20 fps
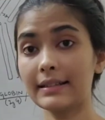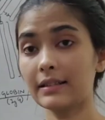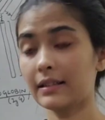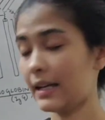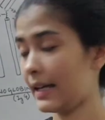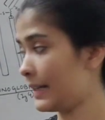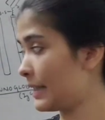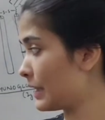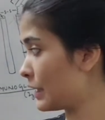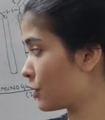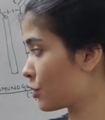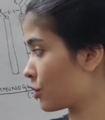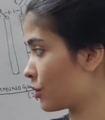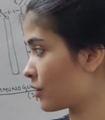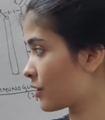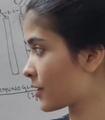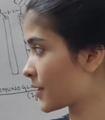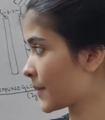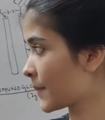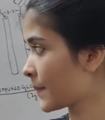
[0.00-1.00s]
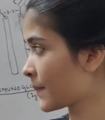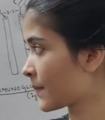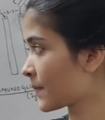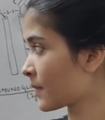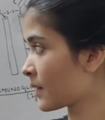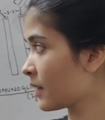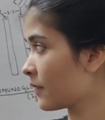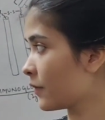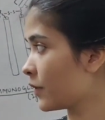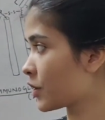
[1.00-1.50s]
the antigens,
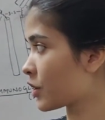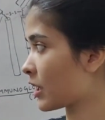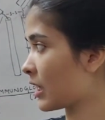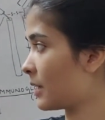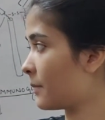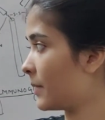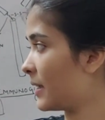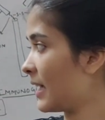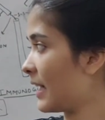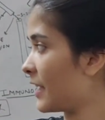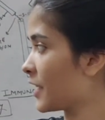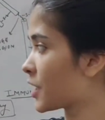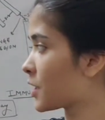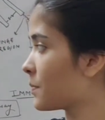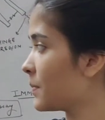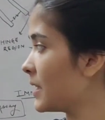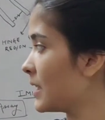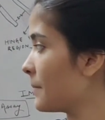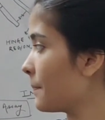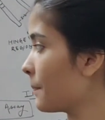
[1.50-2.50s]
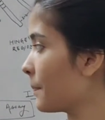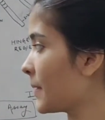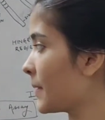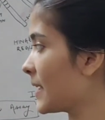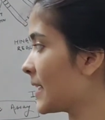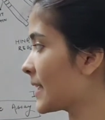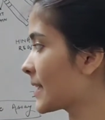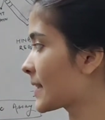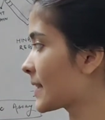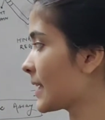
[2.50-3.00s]
which can be HB,
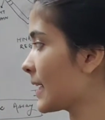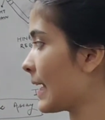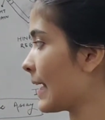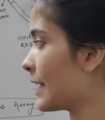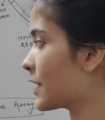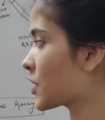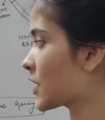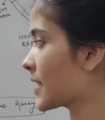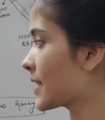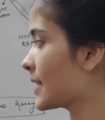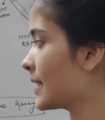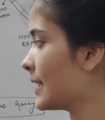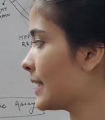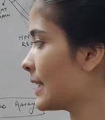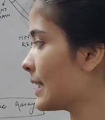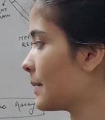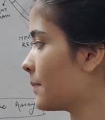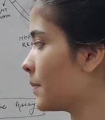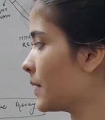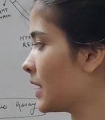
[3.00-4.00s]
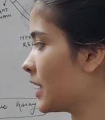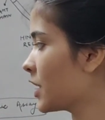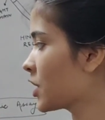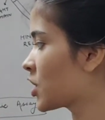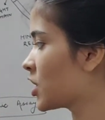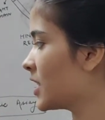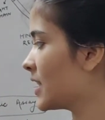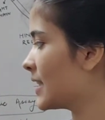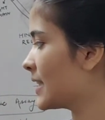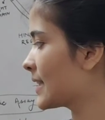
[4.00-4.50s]
PSA, HSA,
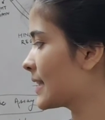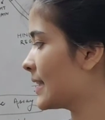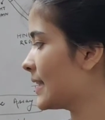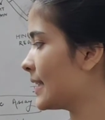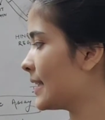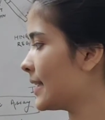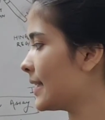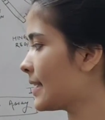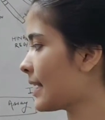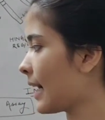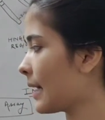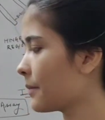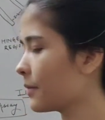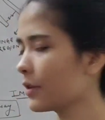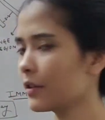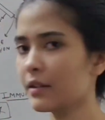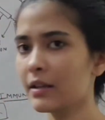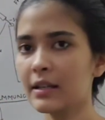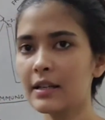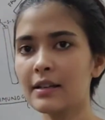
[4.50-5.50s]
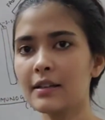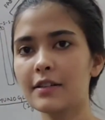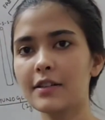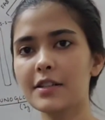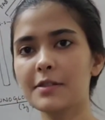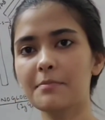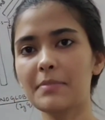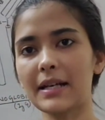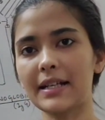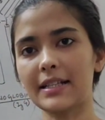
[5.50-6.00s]
TPH, DDC, D-dimer
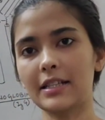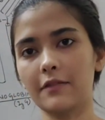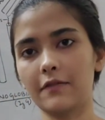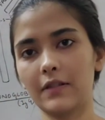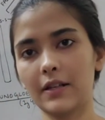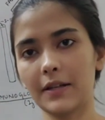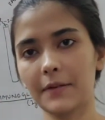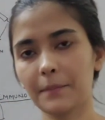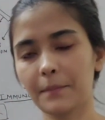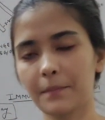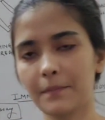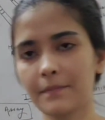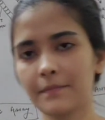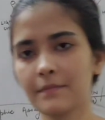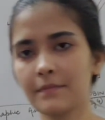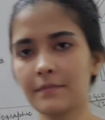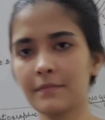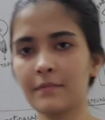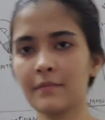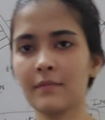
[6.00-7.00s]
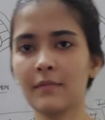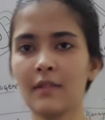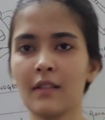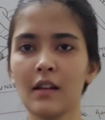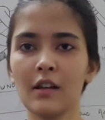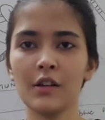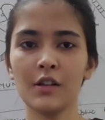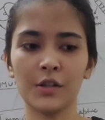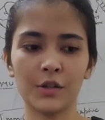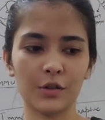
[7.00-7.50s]
respectively.
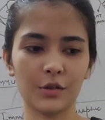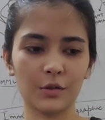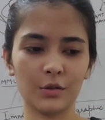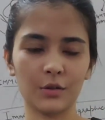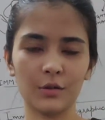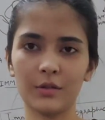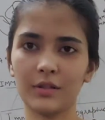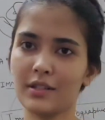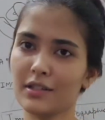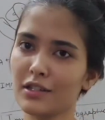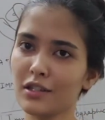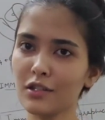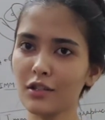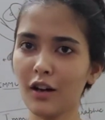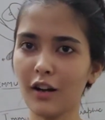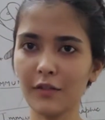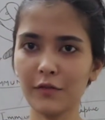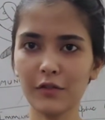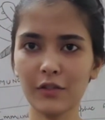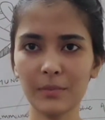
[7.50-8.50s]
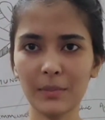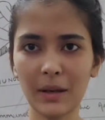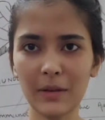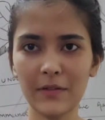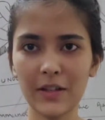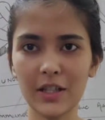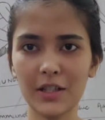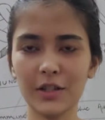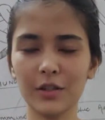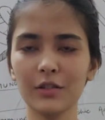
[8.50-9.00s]
So this is all for
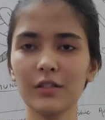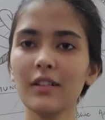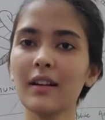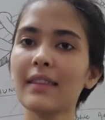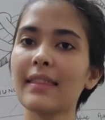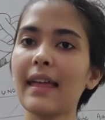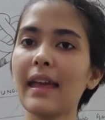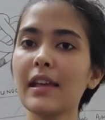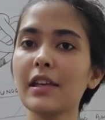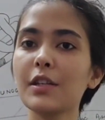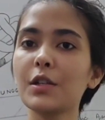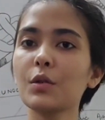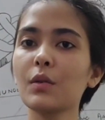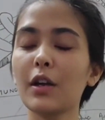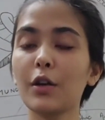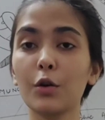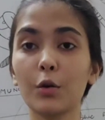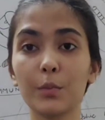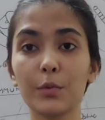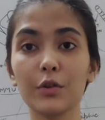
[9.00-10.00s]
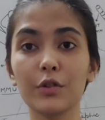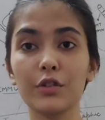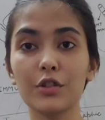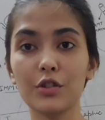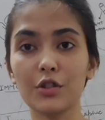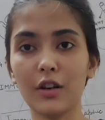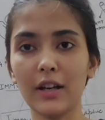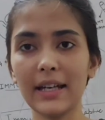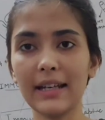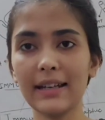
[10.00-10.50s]
my video. Thank you. I hope you
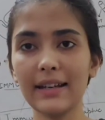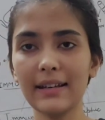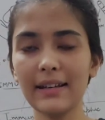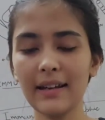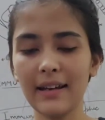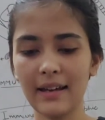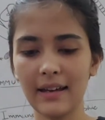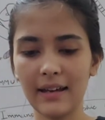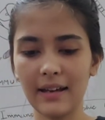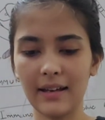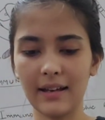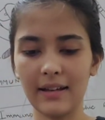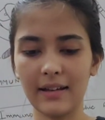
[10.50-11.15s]
enjoyed it.